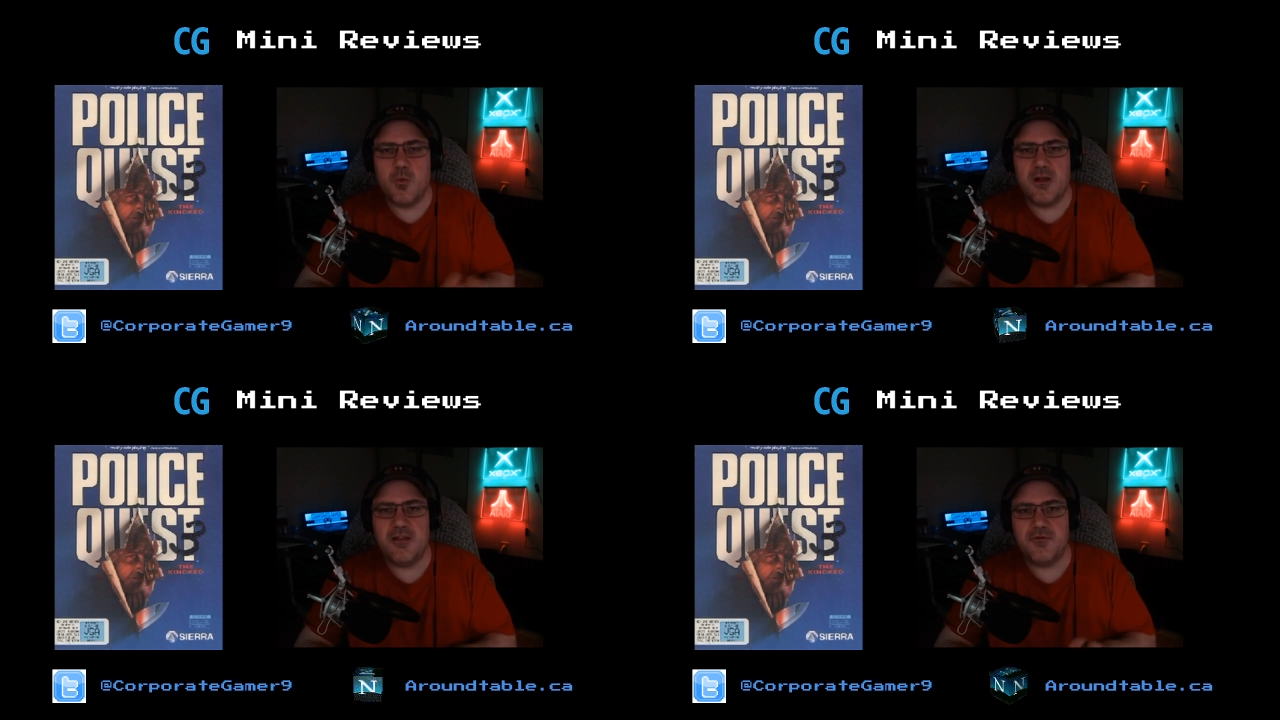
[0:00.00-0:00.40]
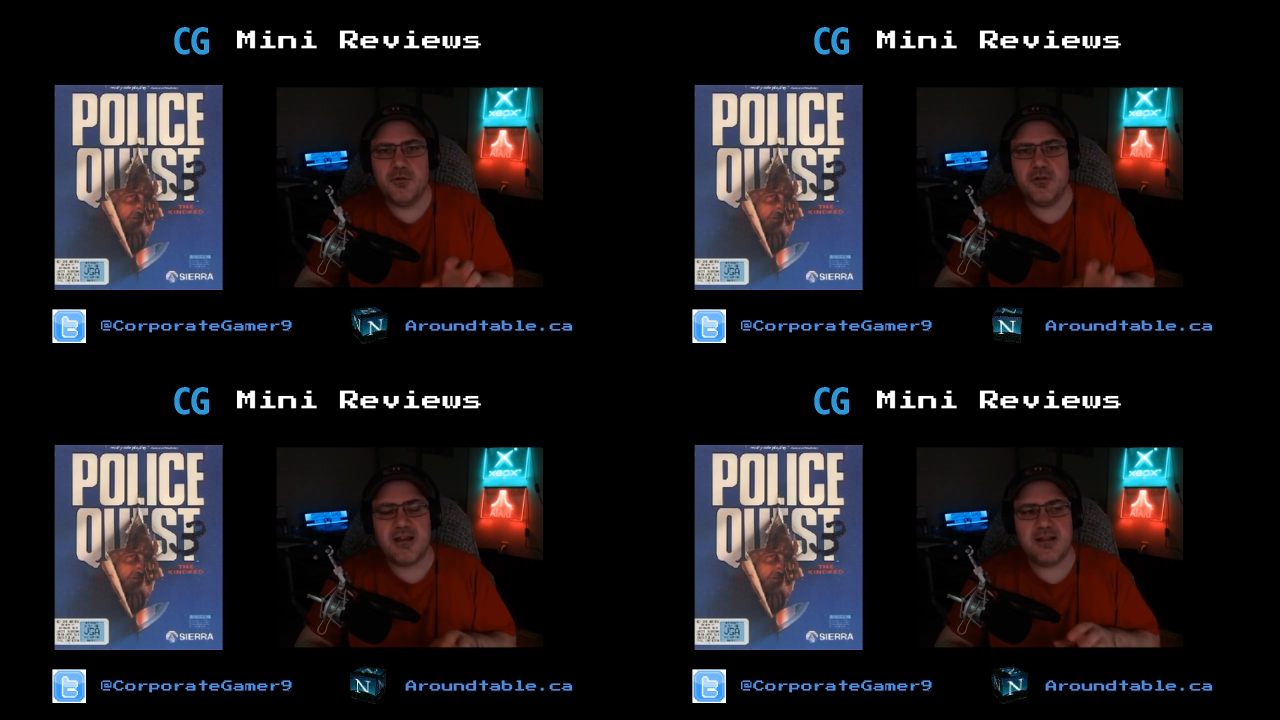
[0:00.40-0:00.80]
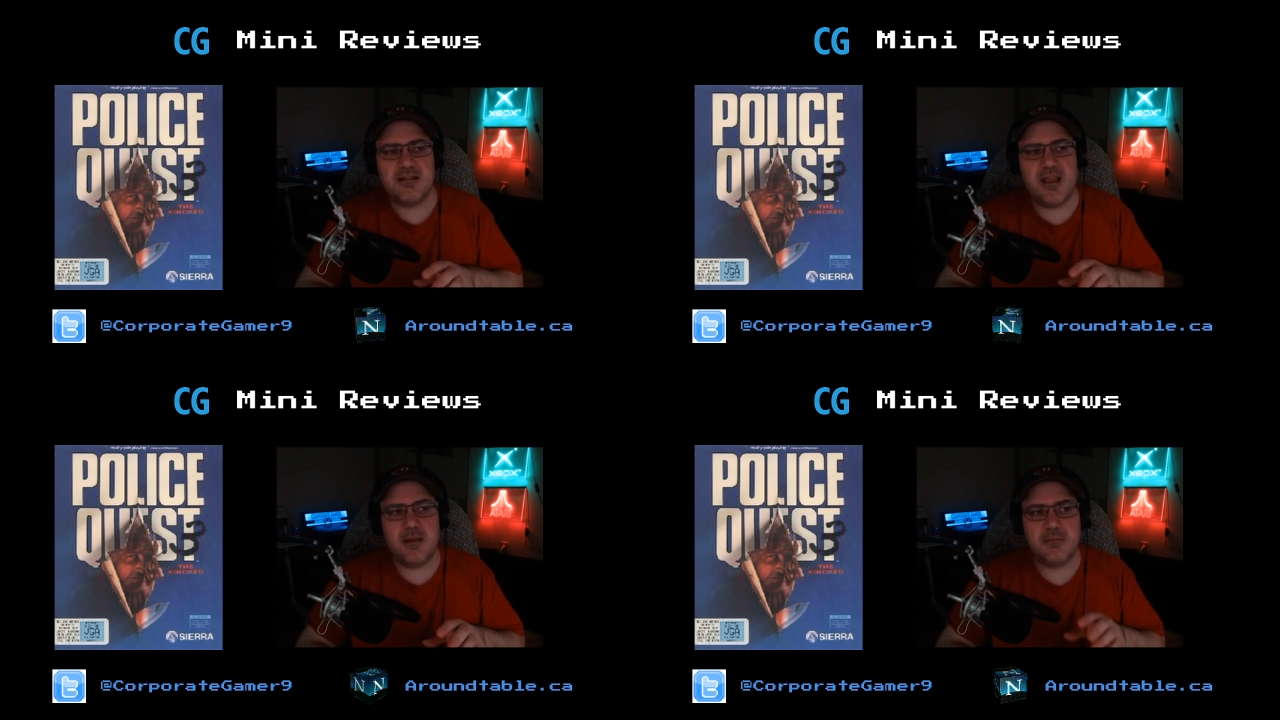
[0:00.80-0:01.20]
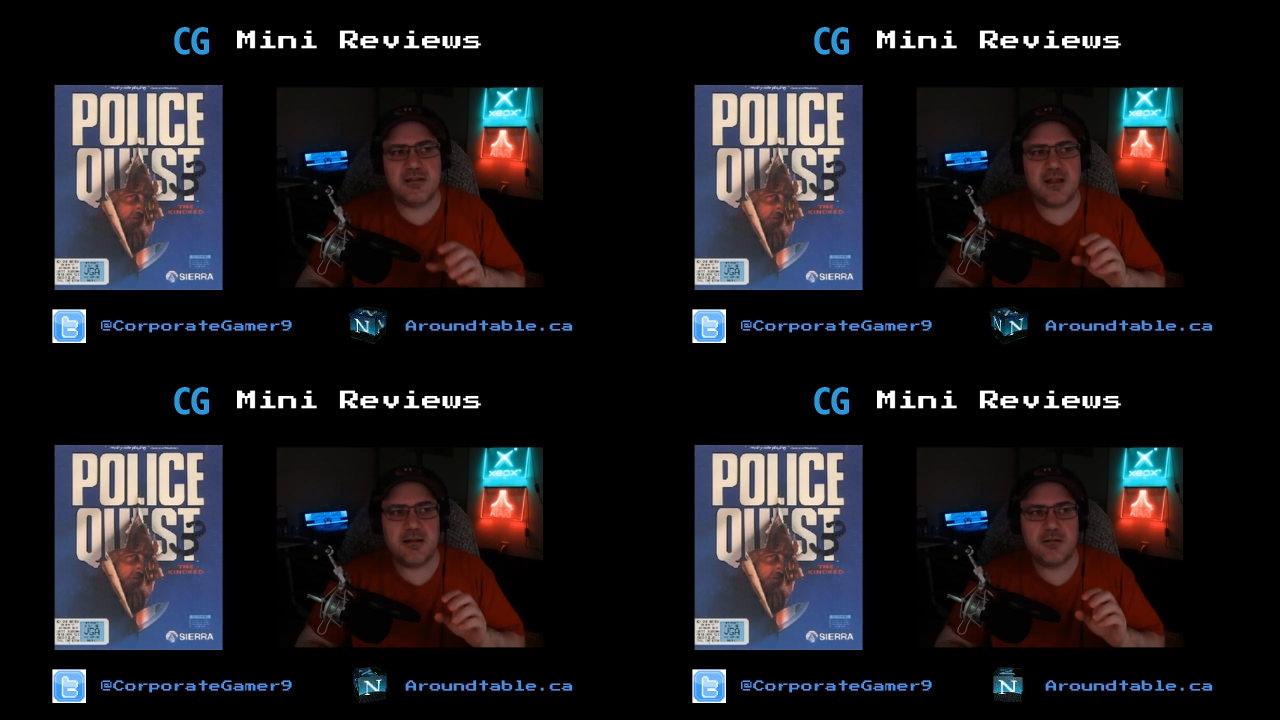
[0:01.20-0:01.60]
if you look at games
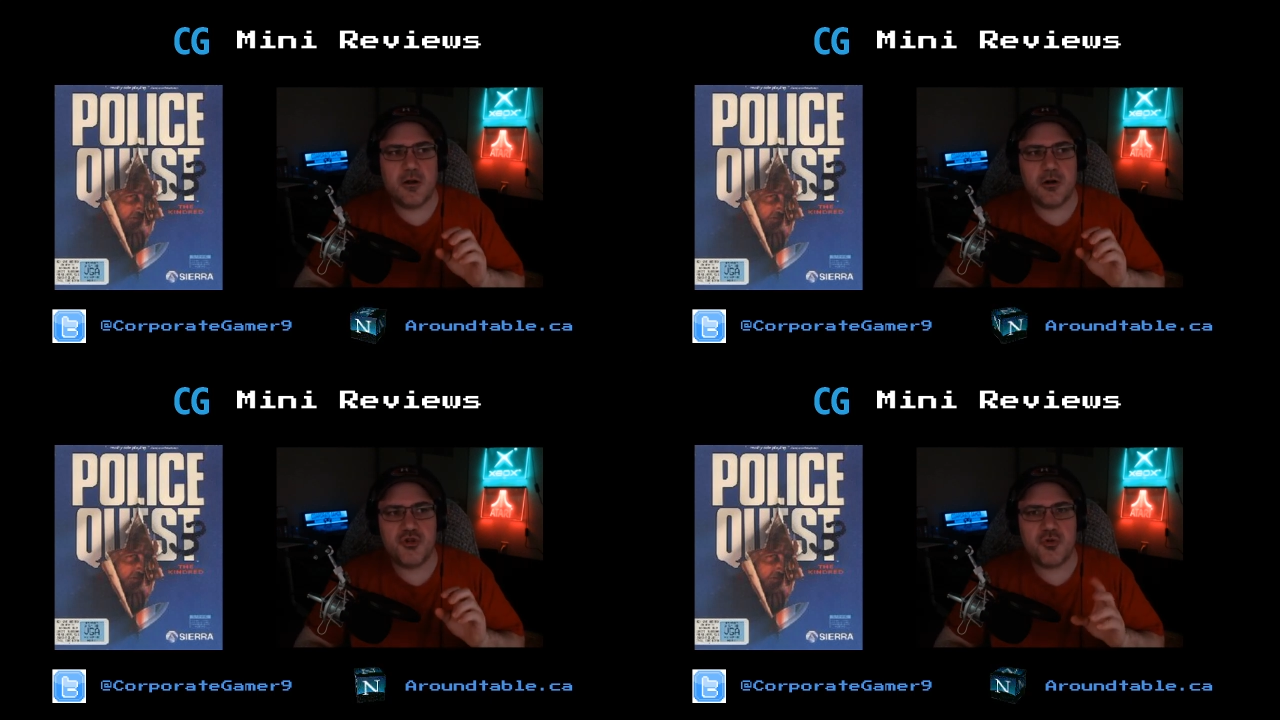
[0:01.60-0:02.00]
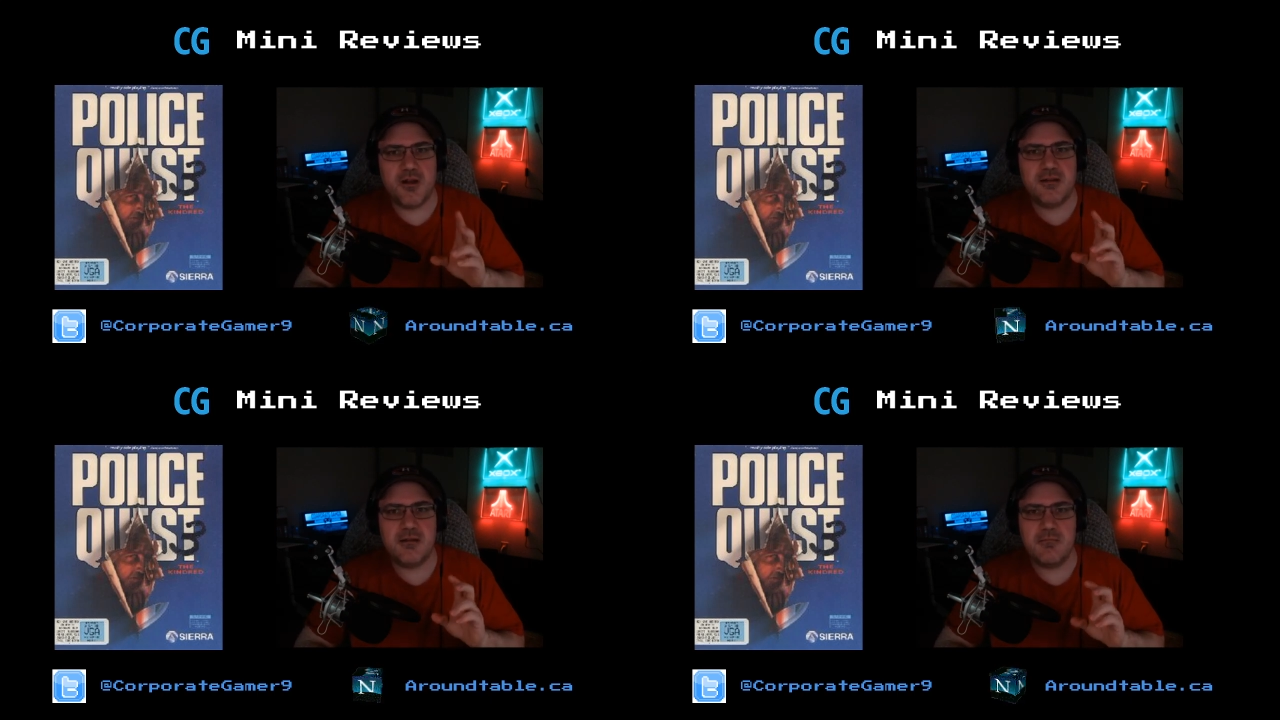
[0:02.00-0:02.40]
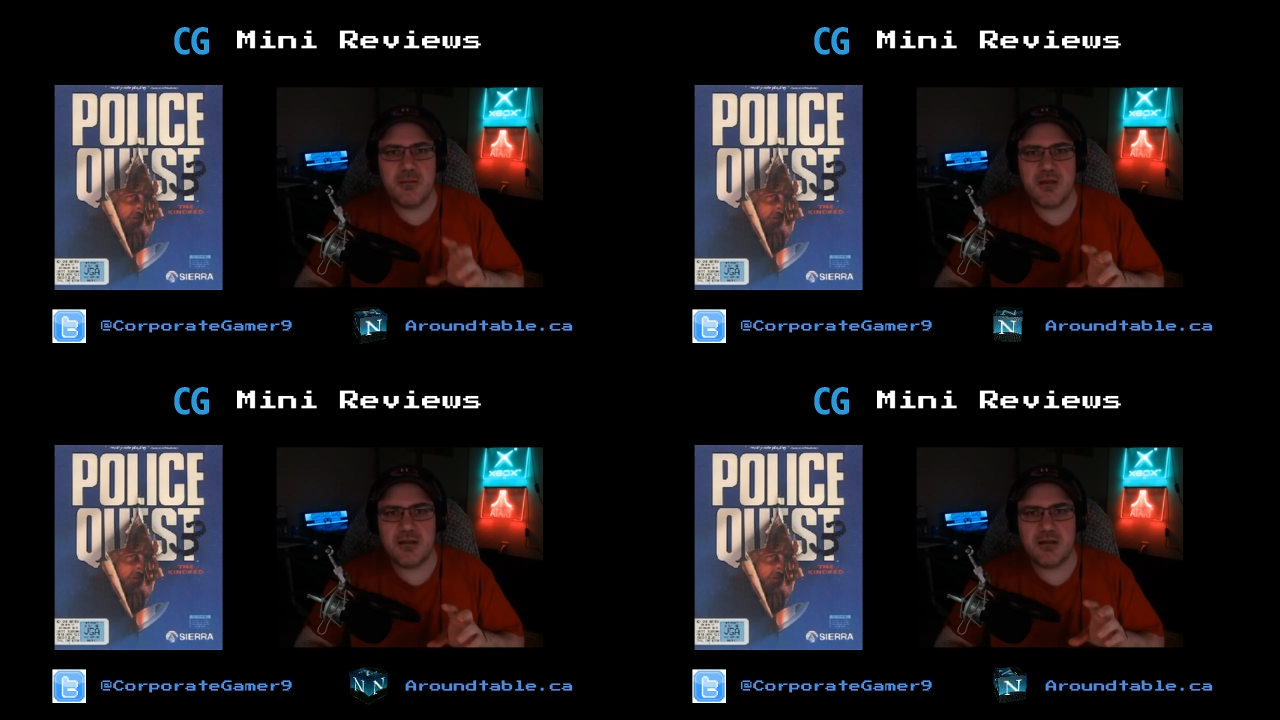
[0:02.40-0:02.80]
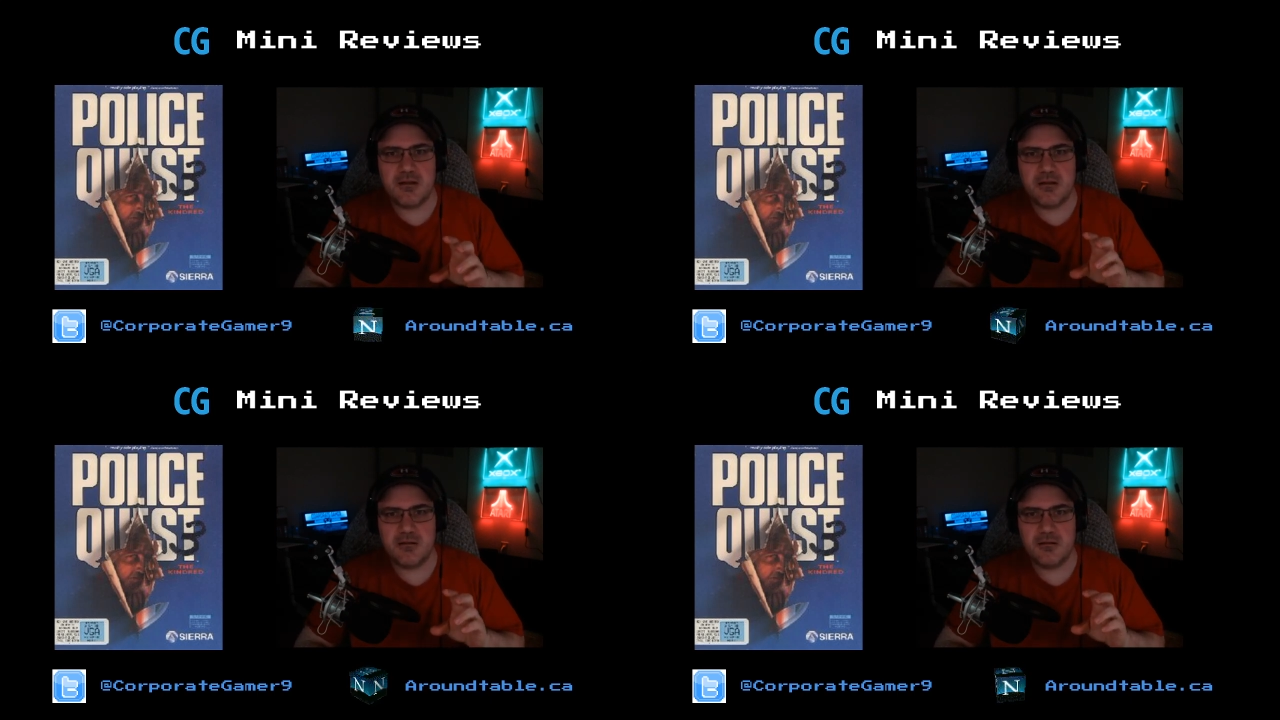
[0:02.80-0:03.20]
that are trying to mimic
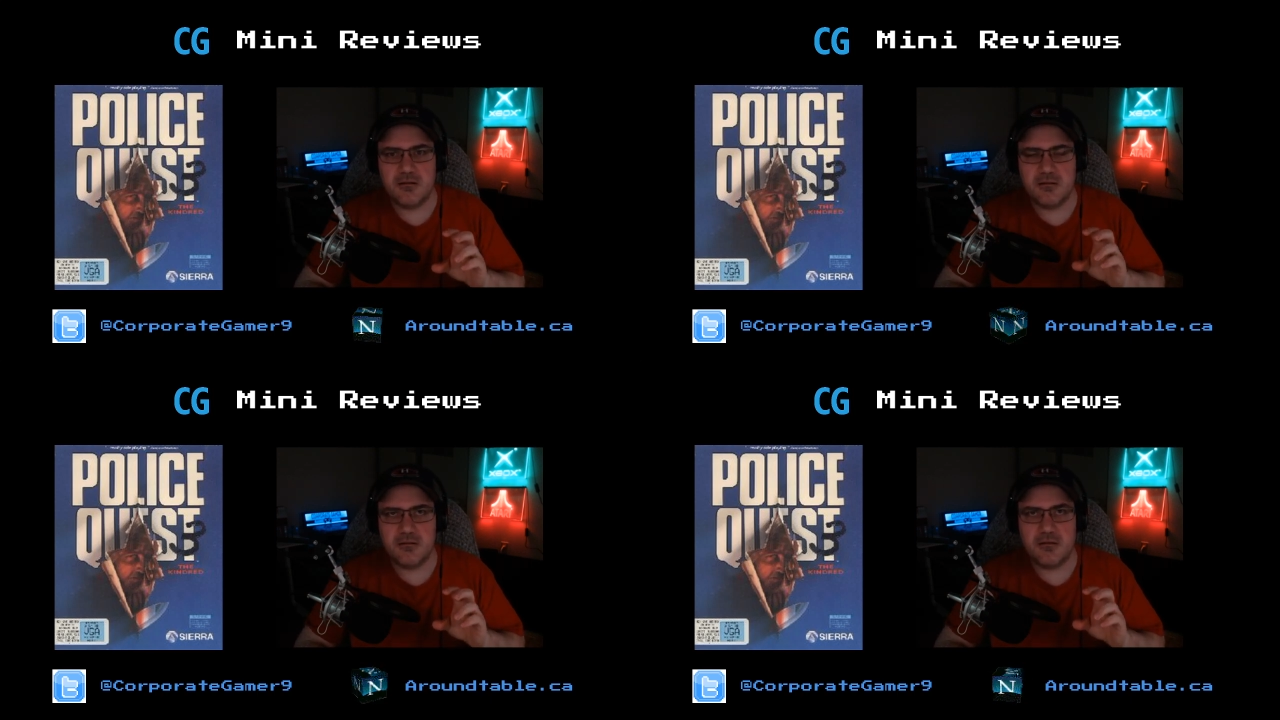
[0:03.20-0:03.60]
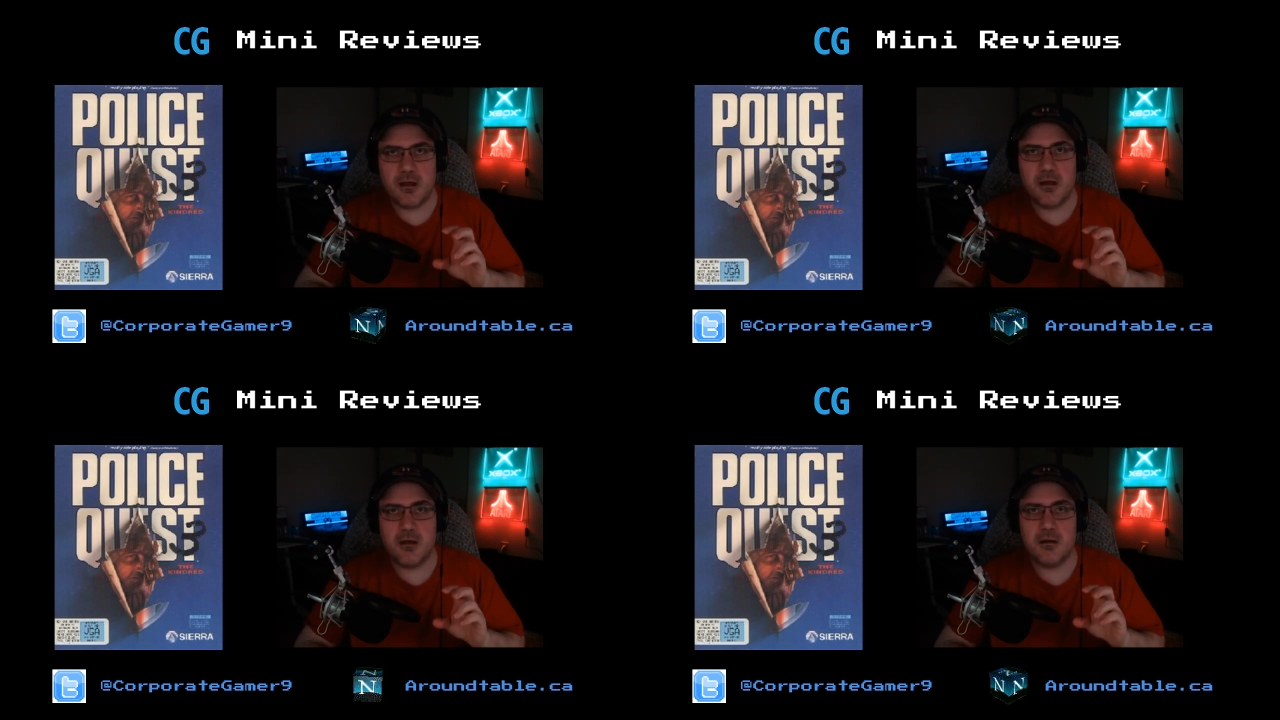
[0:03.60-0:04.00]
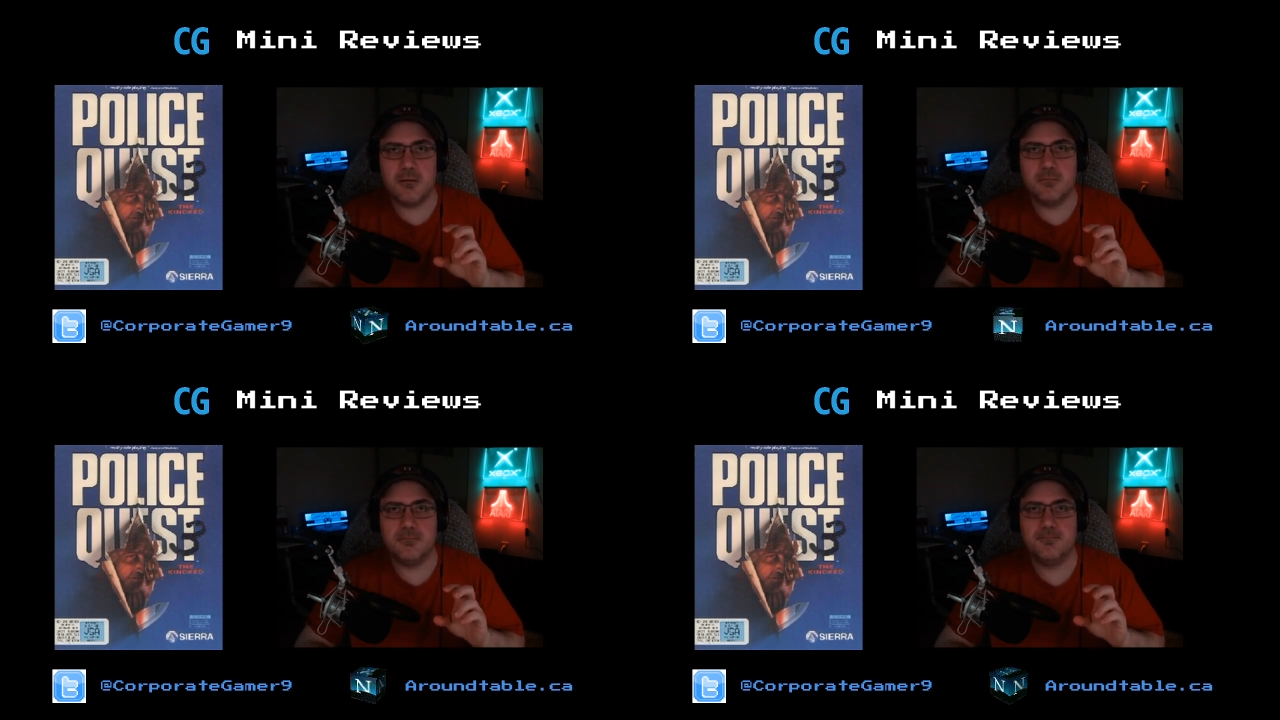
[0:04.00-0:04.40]
um,